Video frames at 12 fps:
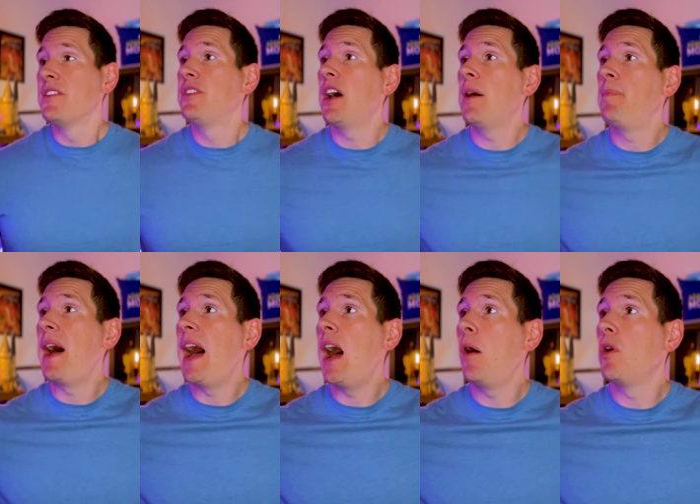the
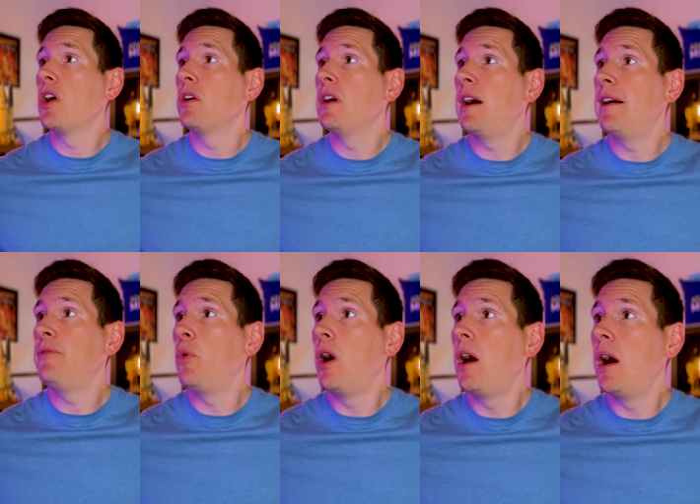power of
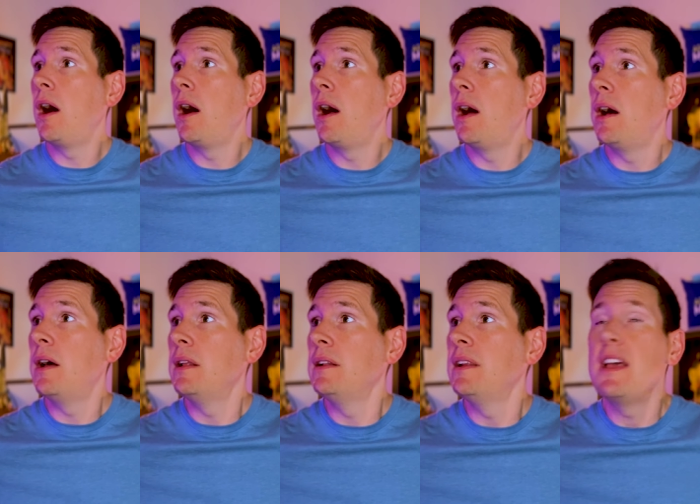
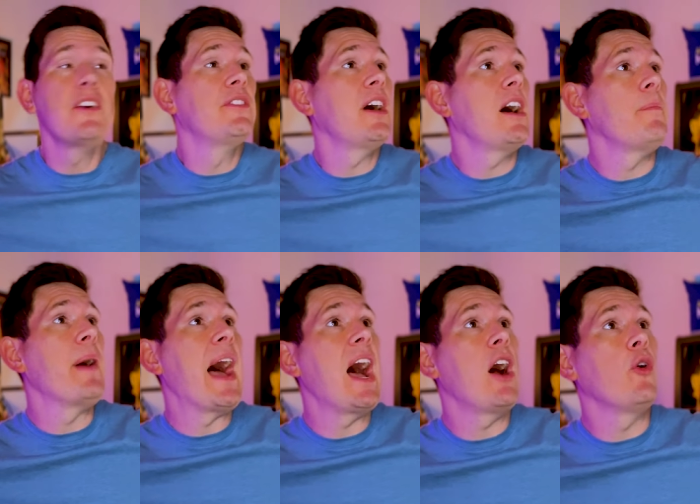one, the
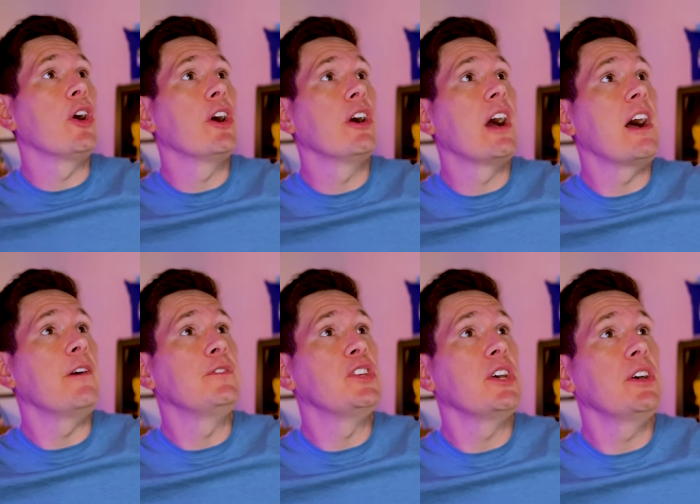power
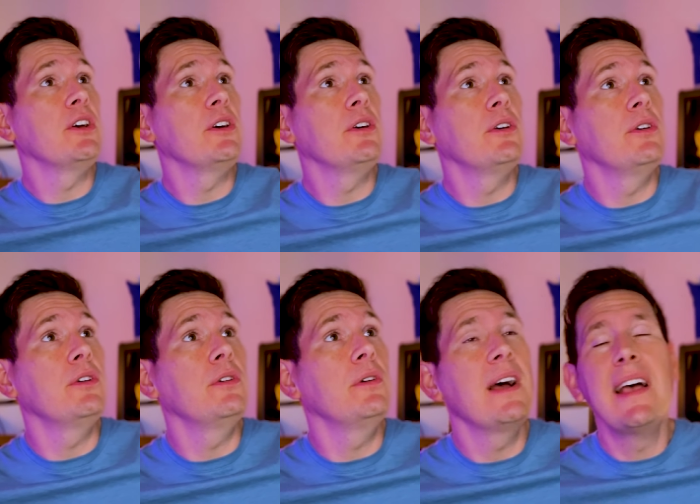of
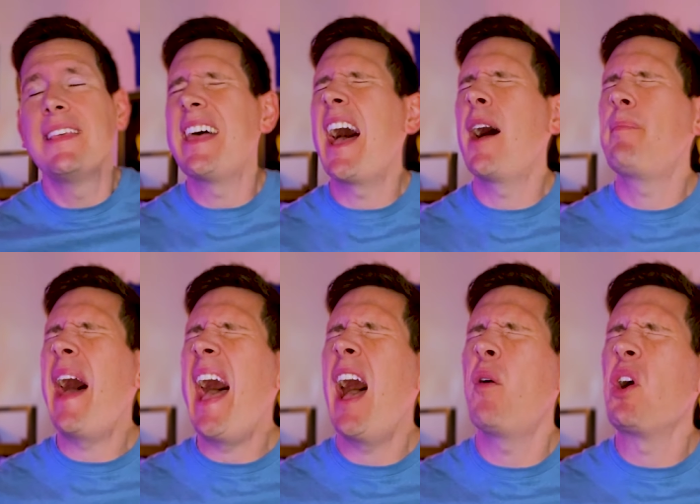two, the
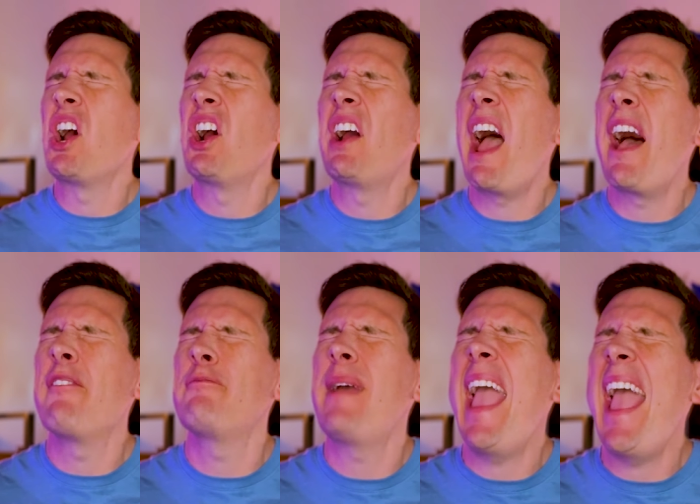power
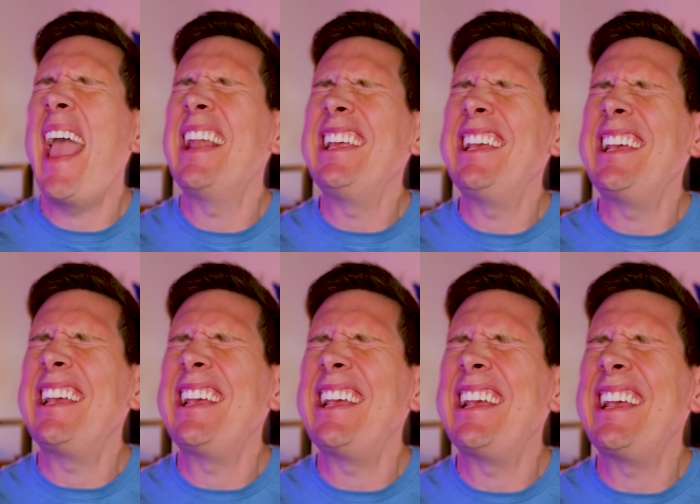of
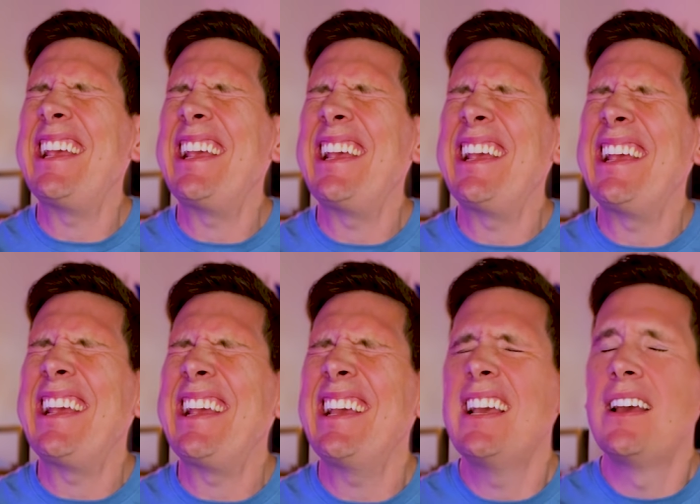
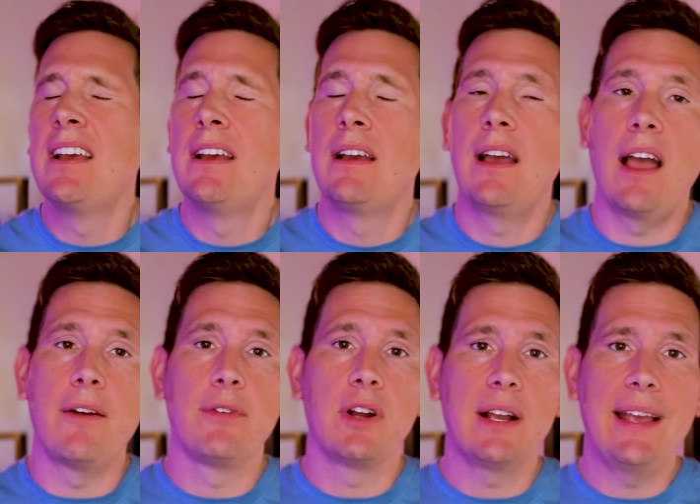many.
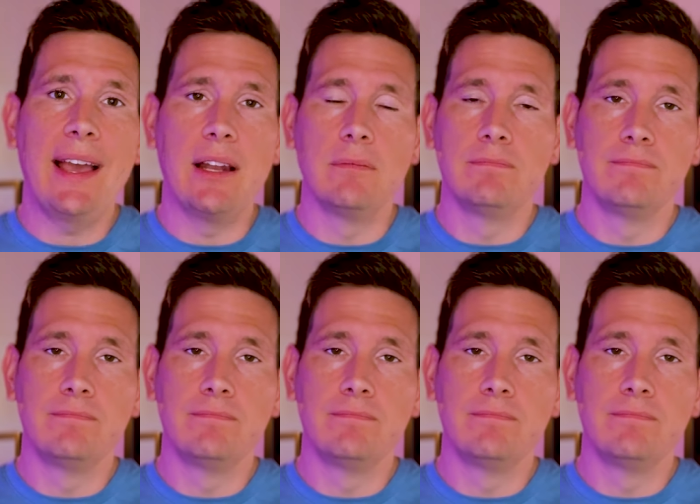Ever again.